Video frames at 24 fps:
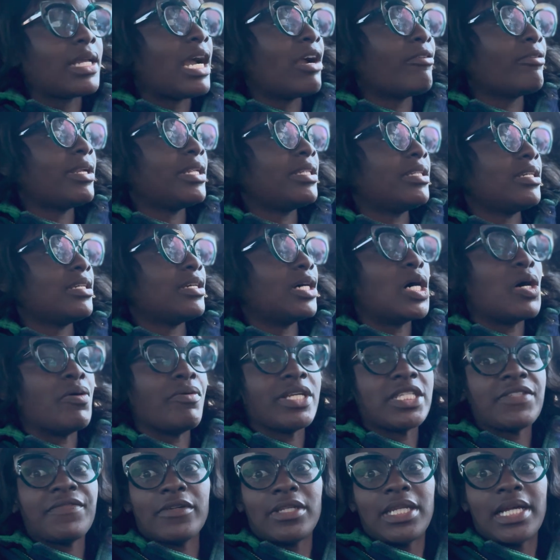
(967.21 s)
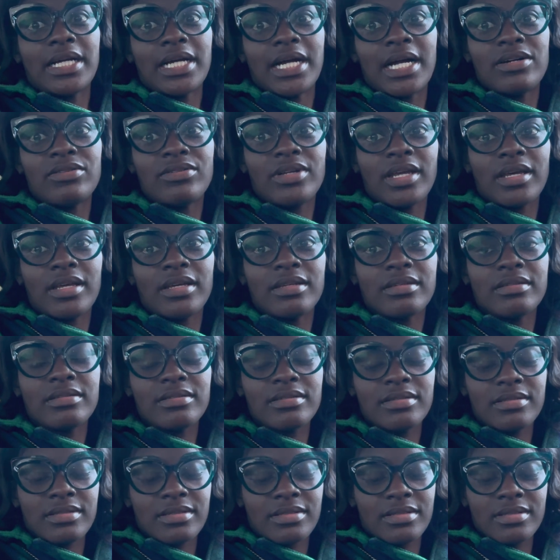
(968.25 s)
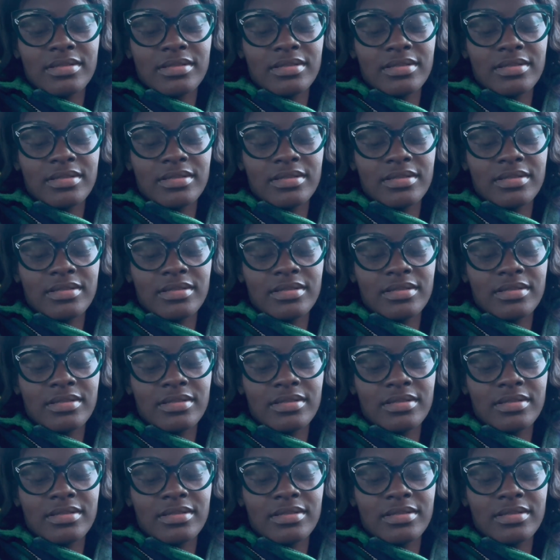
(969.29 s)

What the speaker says: really did always feel like an outcast